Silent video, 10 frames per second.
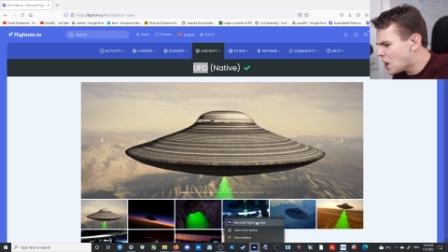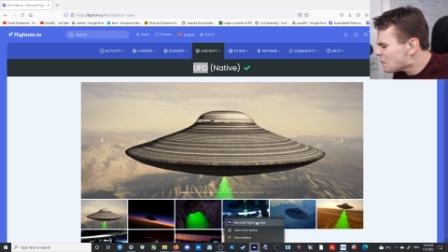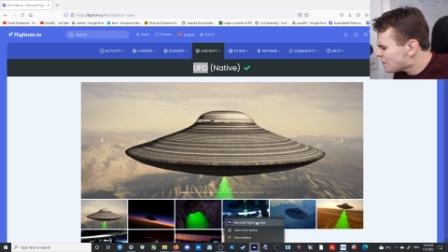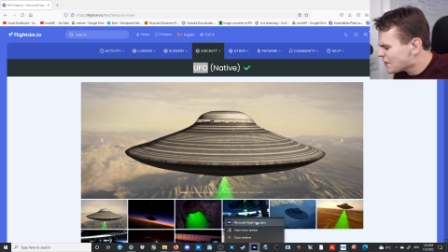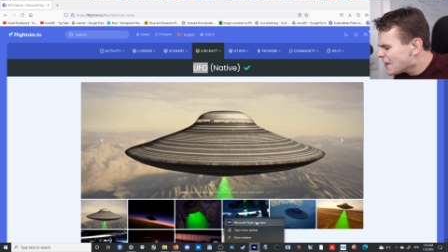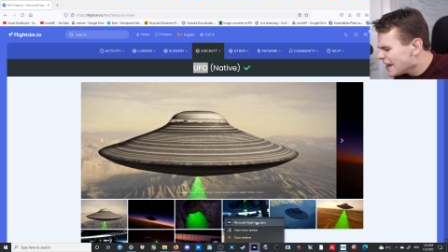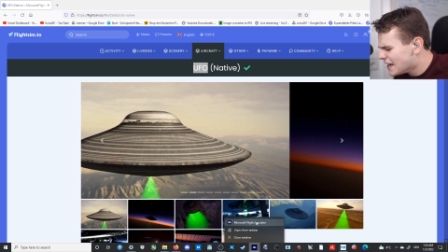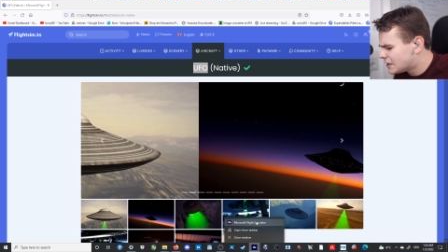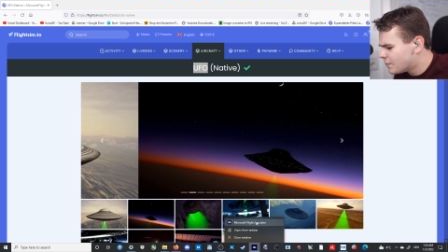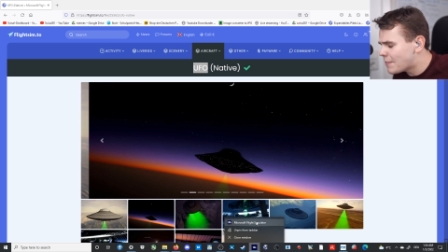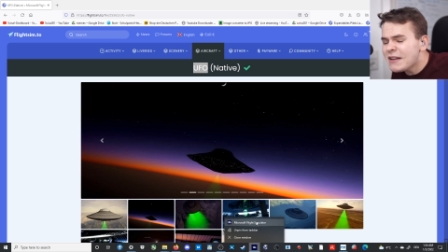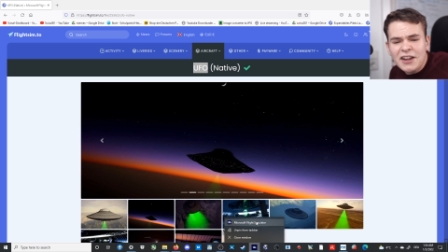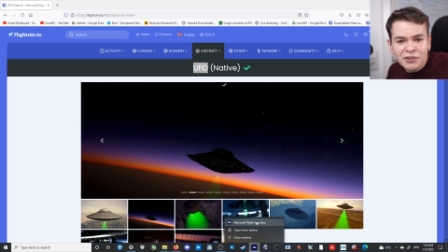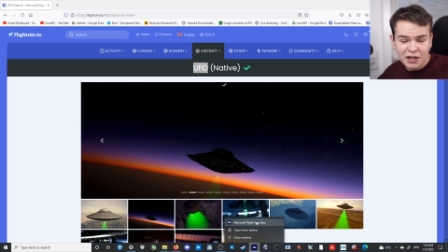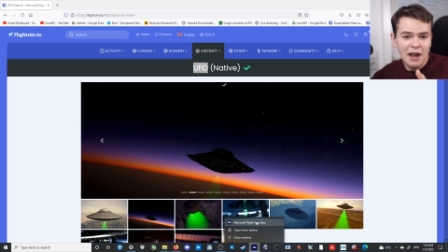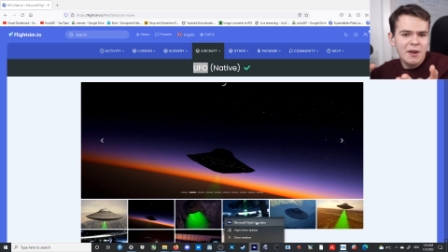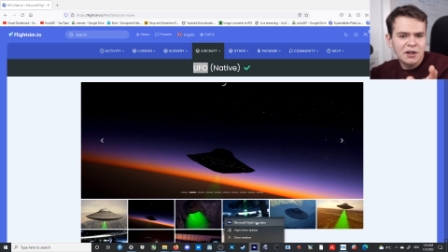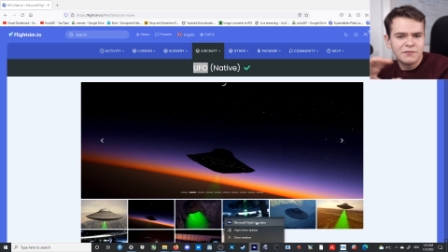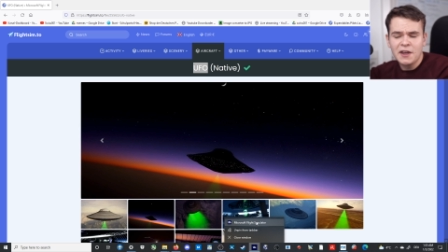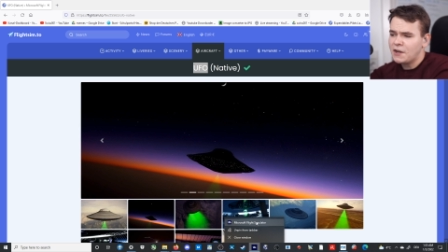know, the thing is, I mean, yesterday I
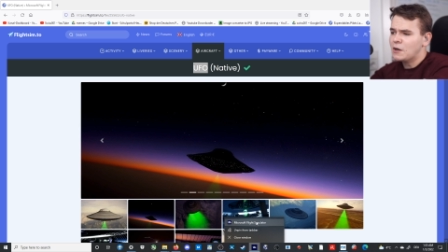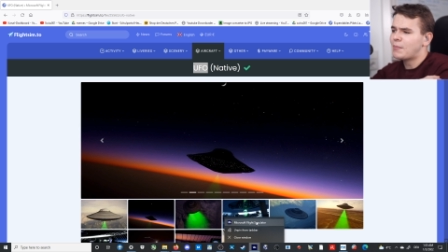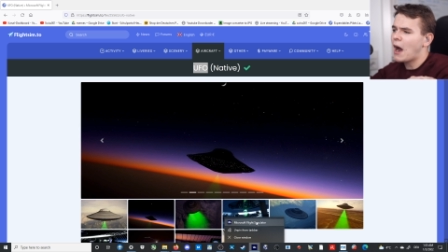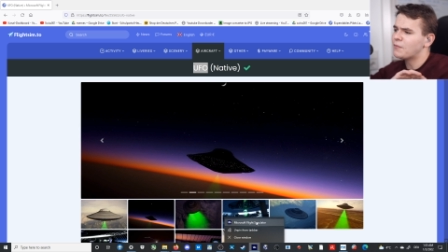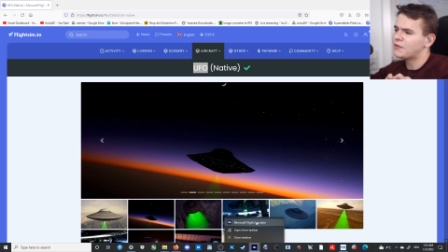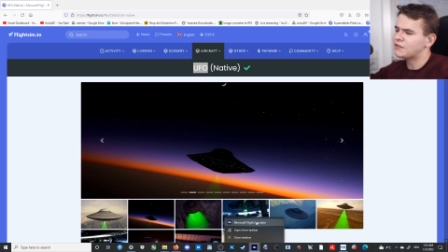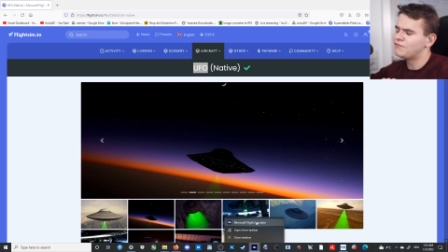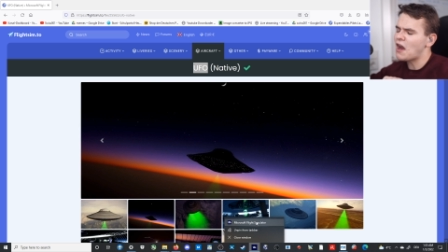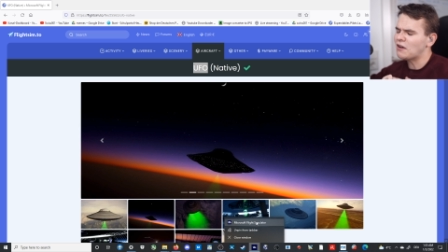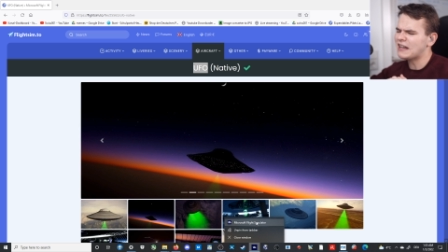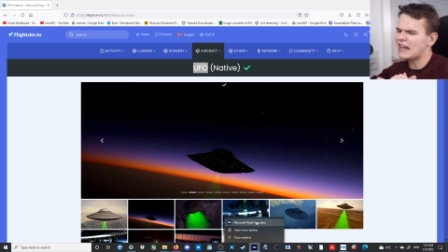made a video about this very